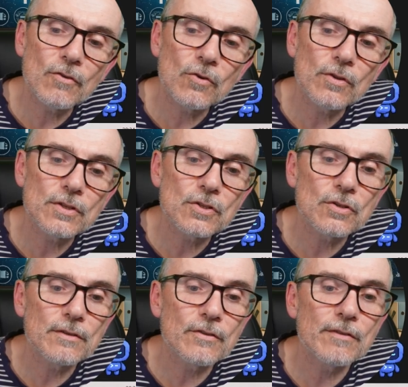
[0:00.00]
all the
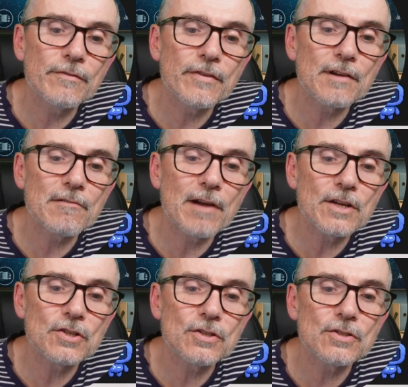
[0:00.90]
sort of
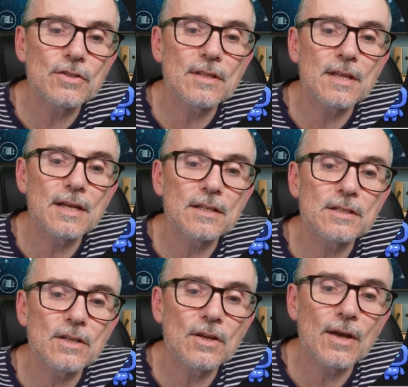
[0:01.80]
configurations and things
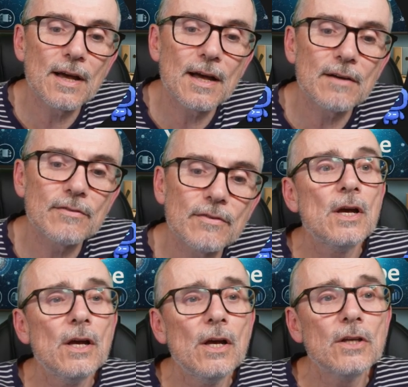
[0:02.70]
that you have.
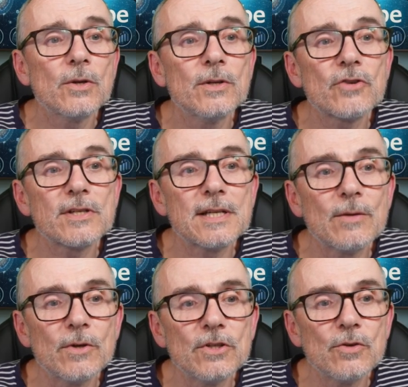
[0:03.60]
So interestingly,
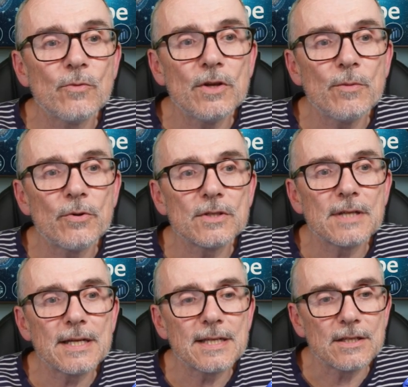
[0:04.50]
when you put
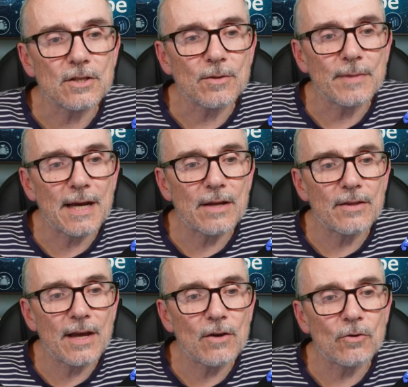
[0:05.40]
settings up, now
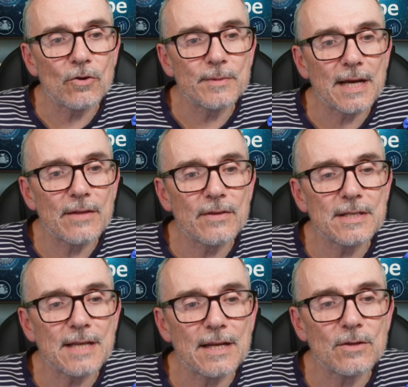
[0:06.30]
they all come down
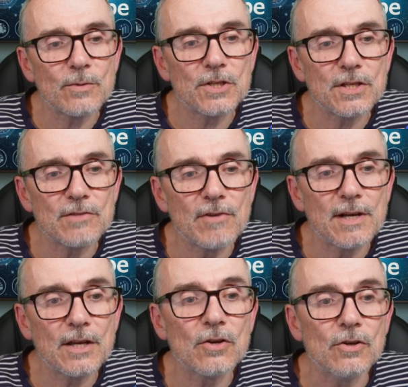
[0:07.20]
this end, which is
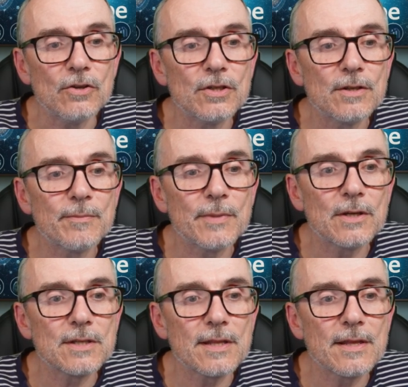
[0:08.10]
really good
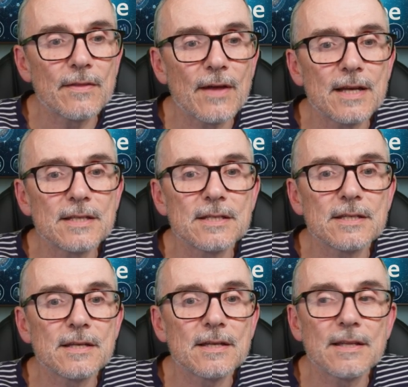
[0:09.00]
because I think that's
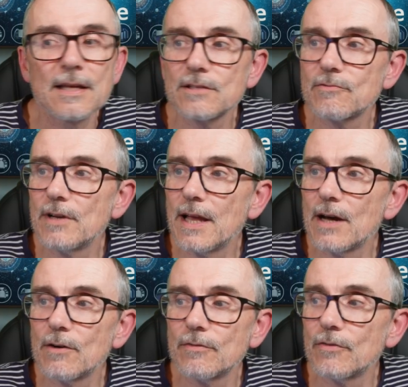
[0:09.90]
really
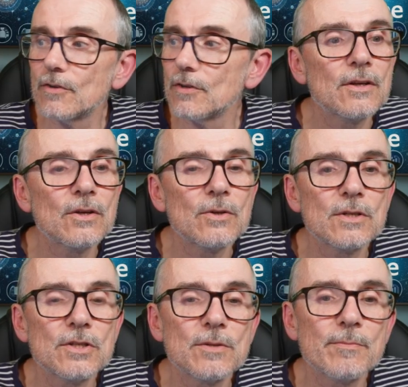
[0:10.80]
helpful.
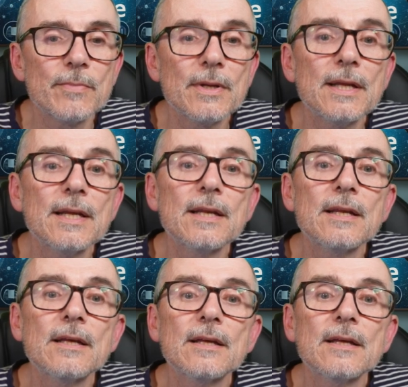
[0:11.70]
Usage and billing